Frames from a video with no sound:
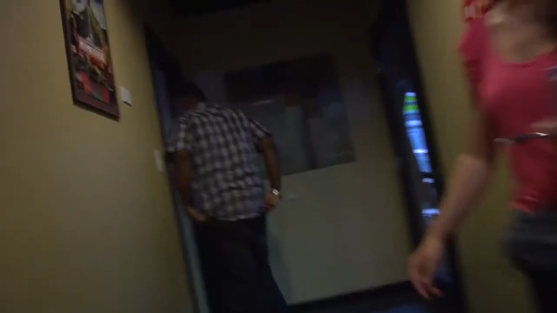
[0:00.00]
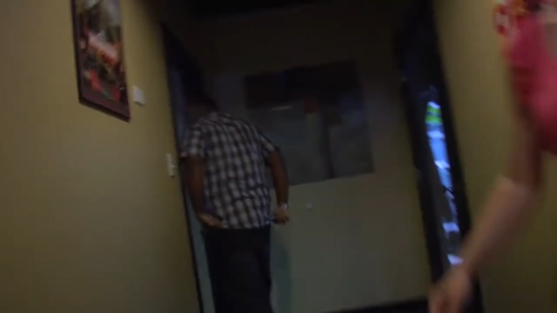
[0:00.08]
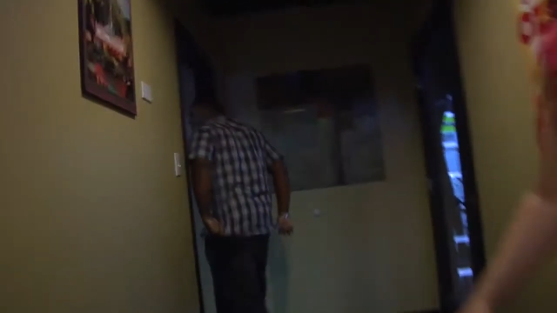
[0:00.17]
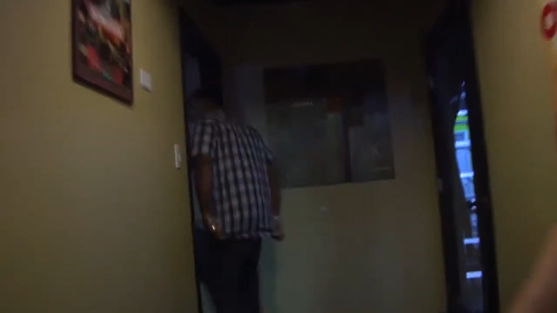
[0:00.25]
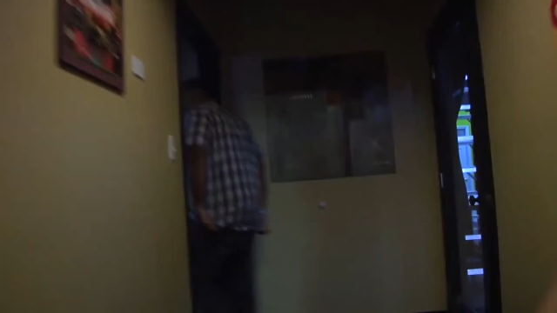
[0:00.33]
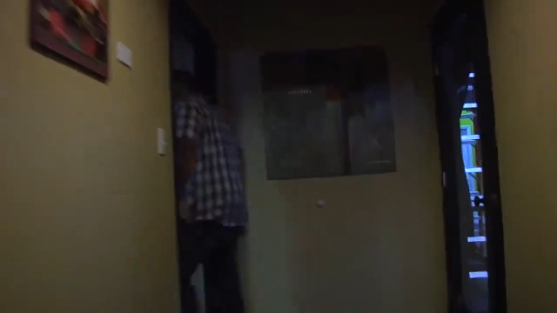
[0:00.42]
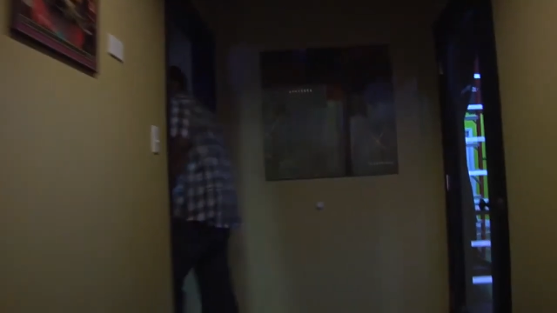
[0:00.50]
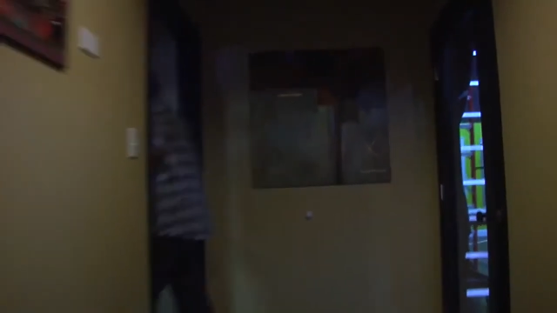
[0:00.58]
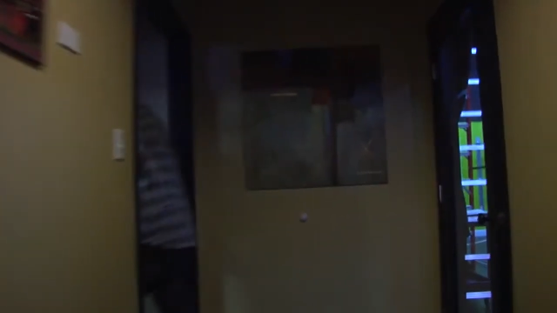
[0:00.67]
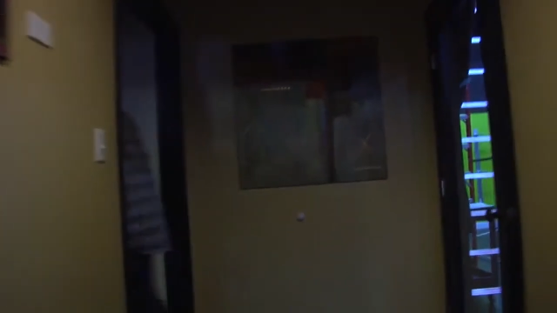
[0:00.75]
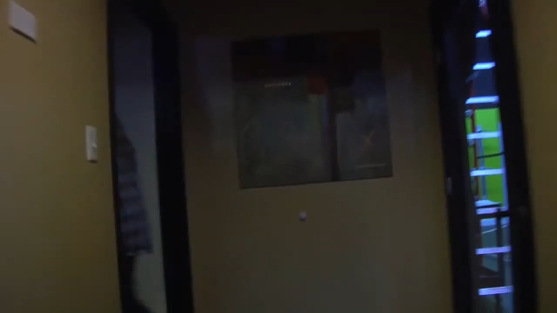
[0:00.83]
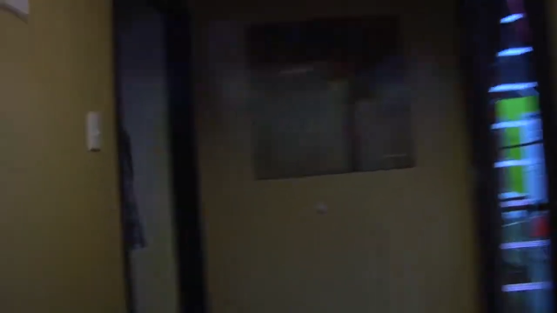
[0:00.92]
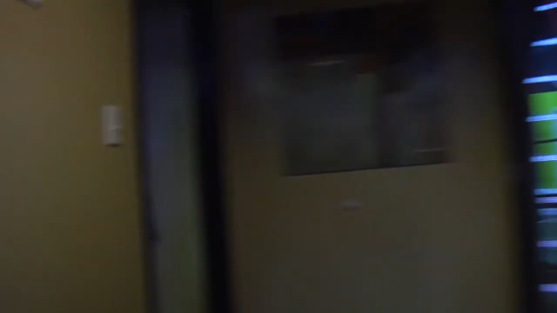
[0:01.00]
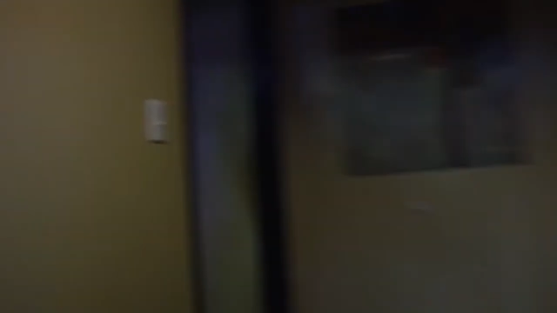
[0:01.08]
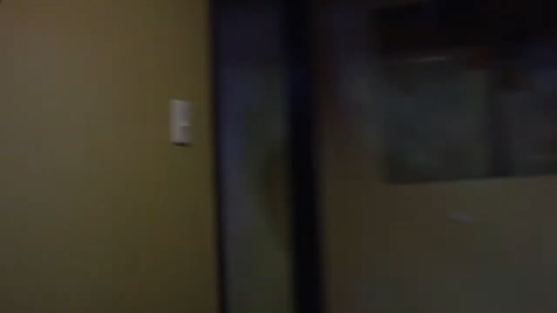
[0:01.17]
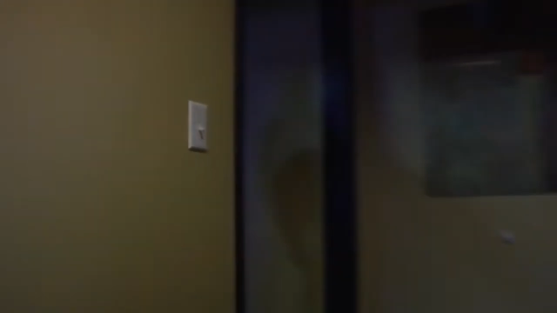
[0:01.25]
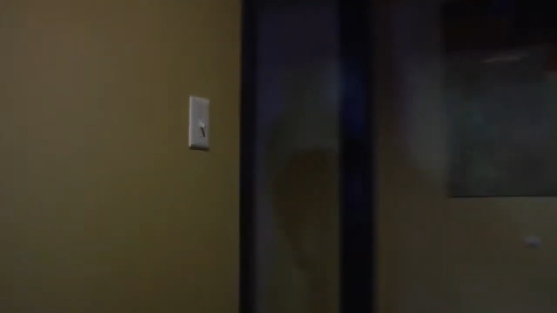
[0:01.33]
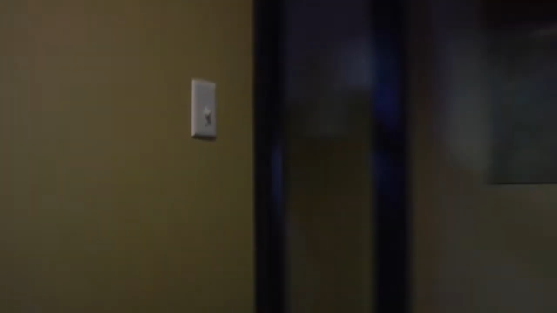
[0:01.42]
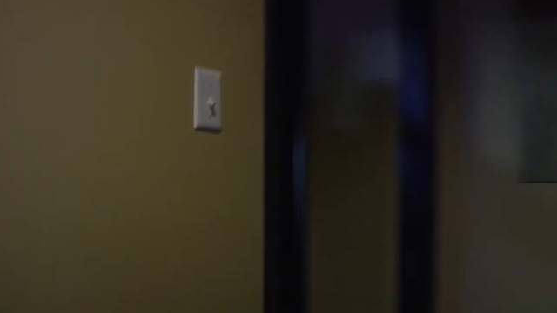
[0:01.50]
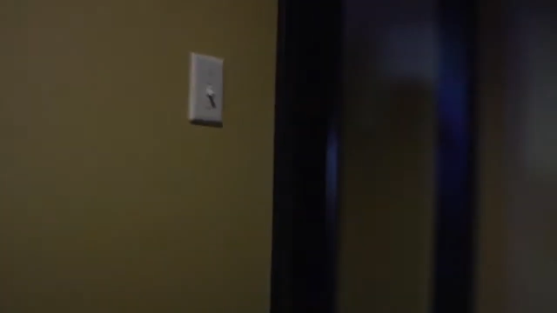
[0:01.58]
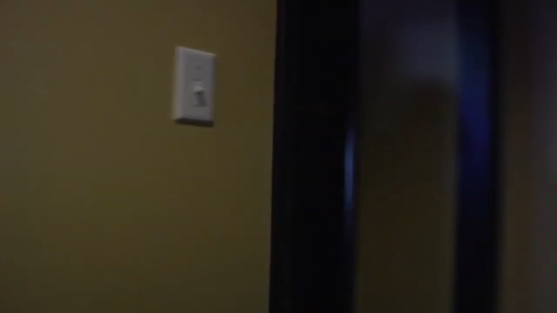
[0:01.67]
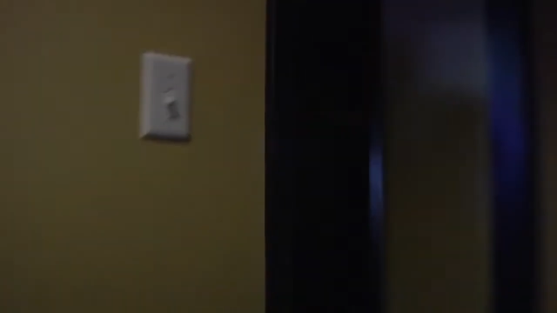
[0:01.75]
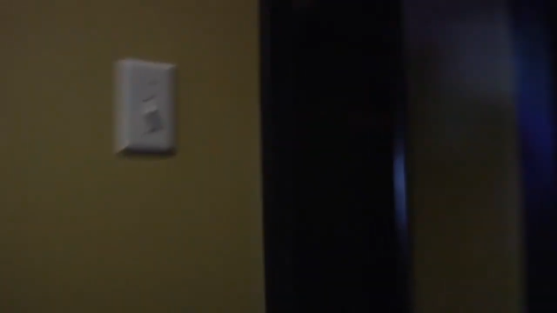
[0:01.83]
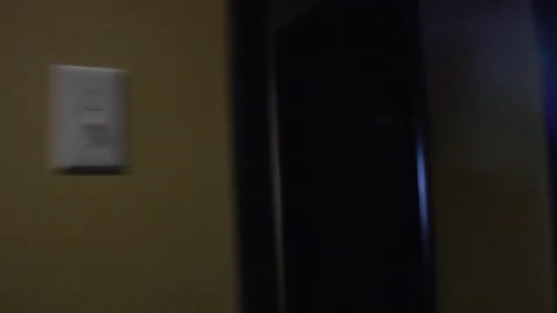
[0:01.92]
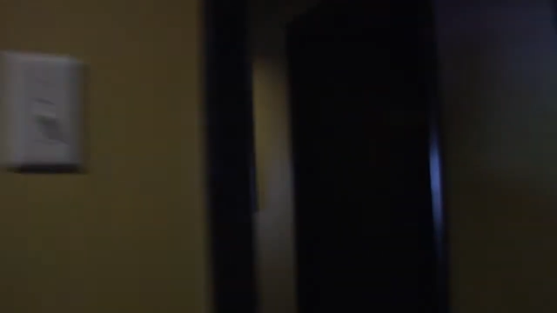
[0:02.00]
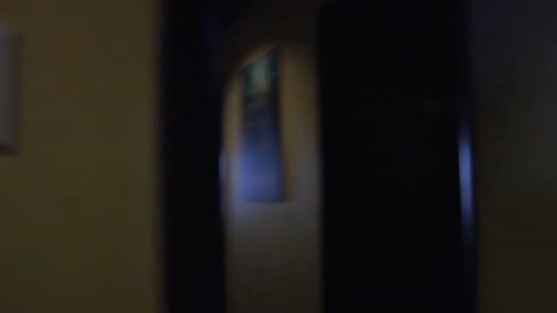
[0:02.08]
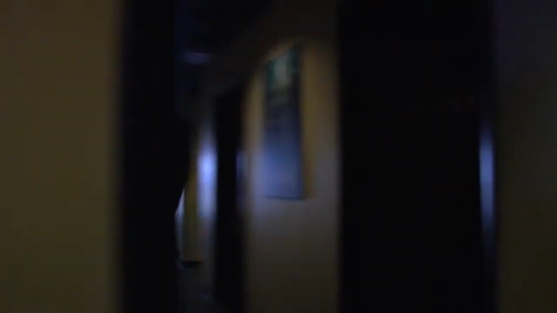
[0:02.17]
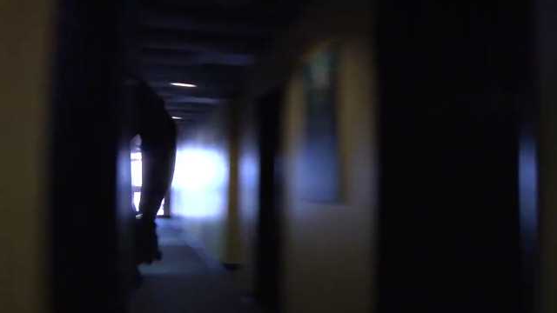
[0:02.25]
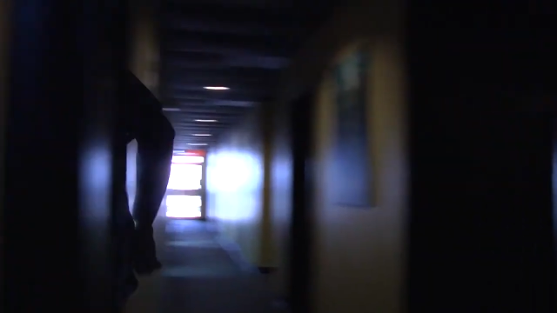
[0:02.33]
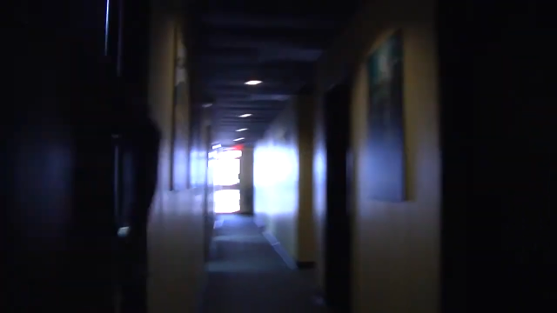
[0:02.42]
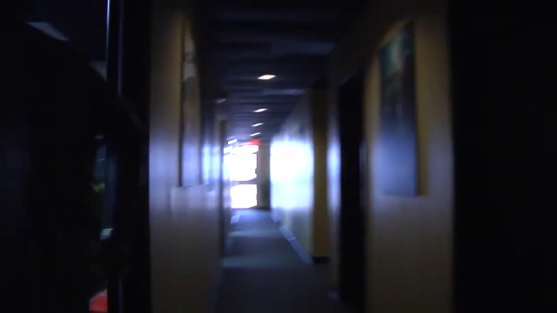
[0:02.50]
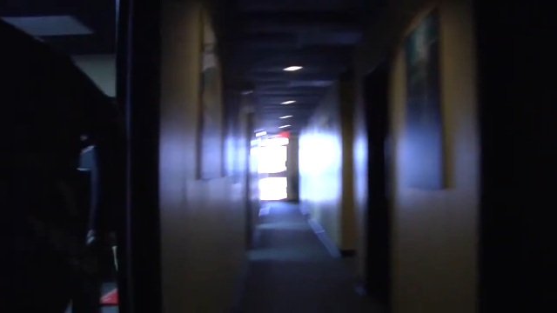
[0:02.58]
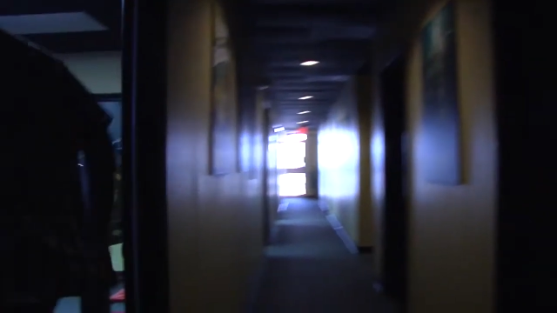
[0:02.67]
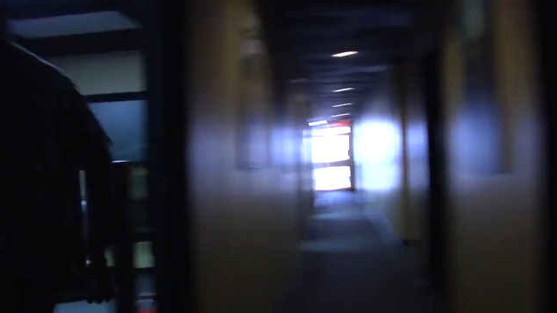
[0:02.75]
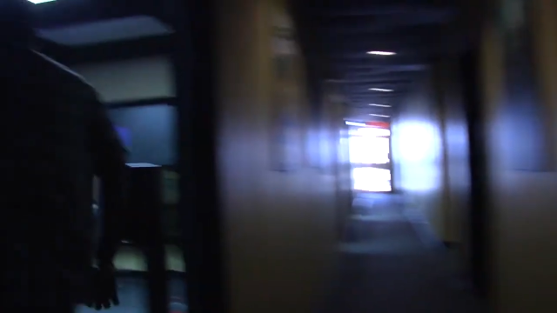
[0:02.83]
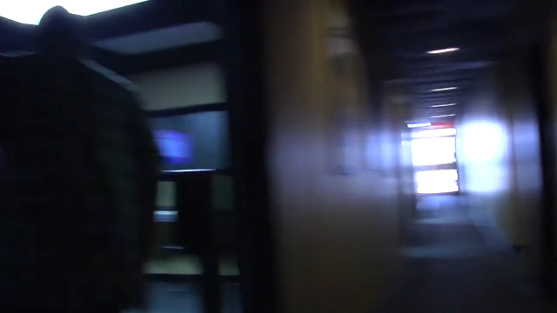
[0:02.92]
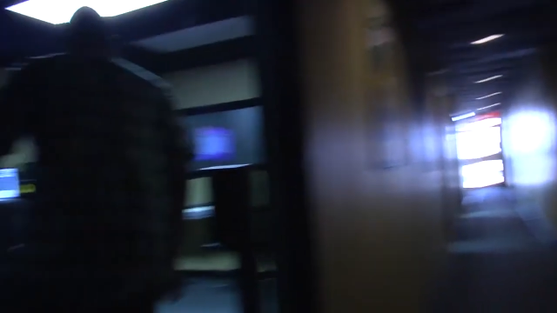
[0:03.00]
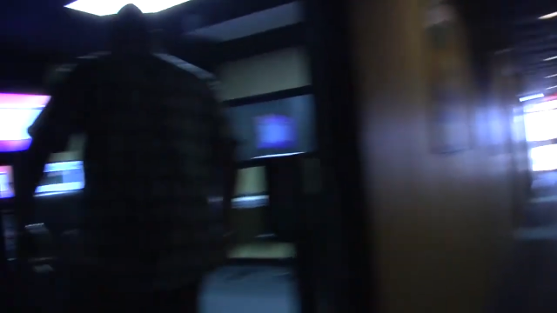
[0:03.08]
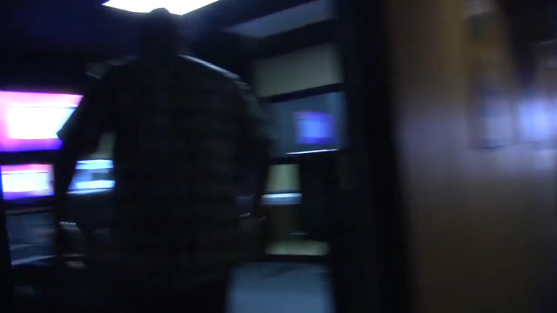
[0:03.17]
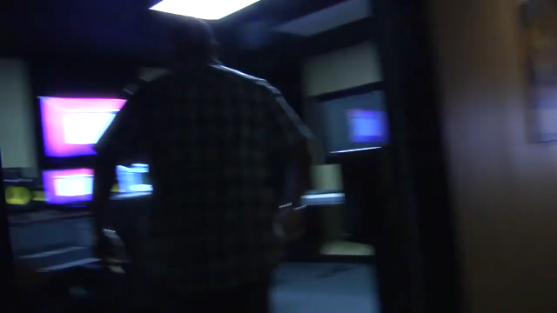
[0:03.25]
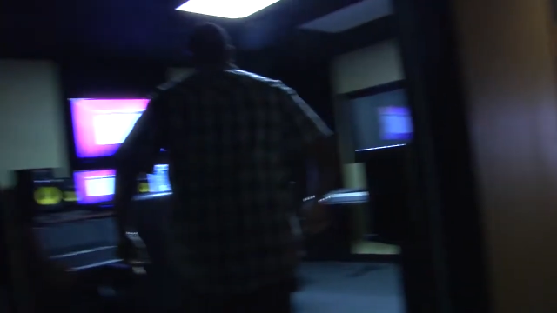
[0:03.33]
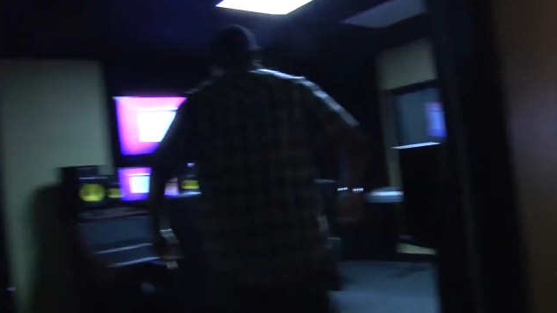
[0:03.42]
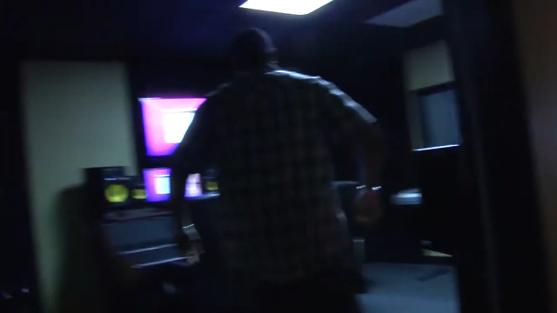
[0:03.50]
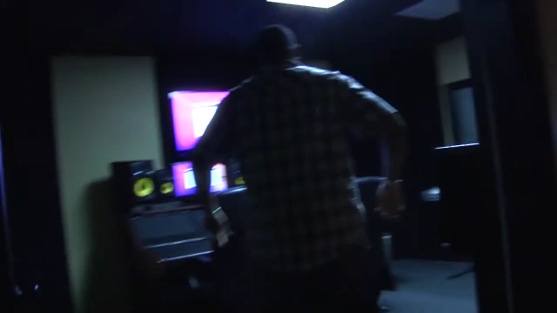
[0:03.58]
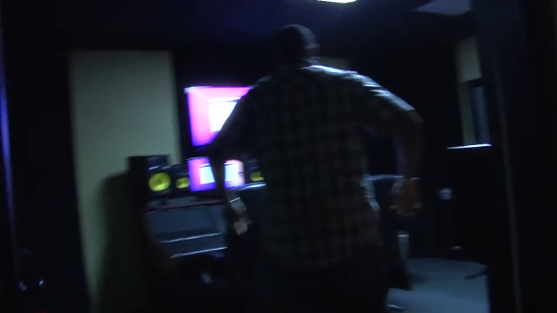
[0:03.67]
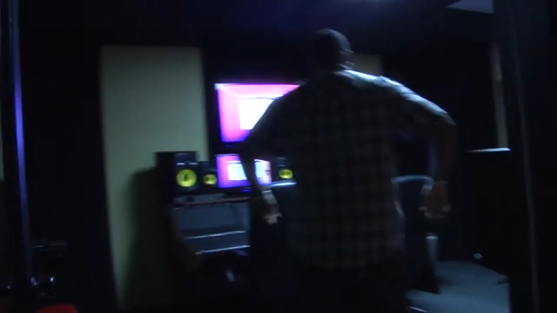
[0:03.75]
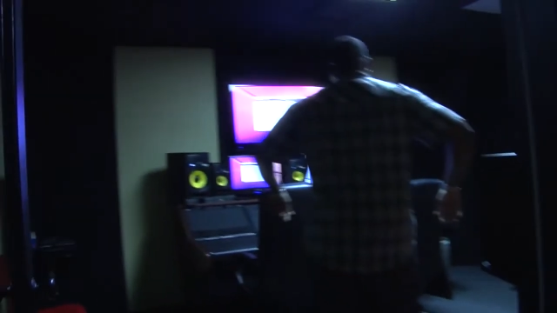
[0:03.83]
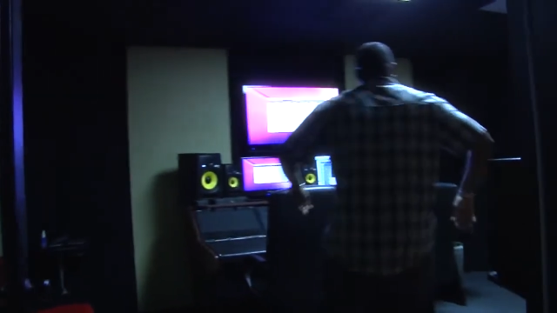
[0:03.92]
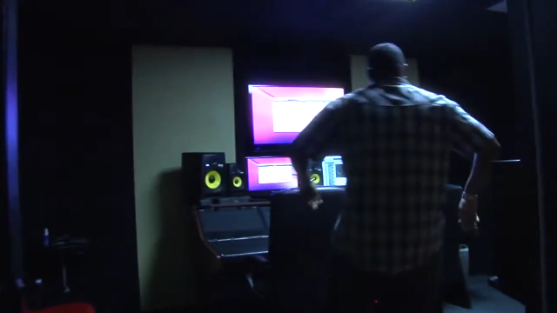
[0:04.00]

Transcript: (no speaker visible)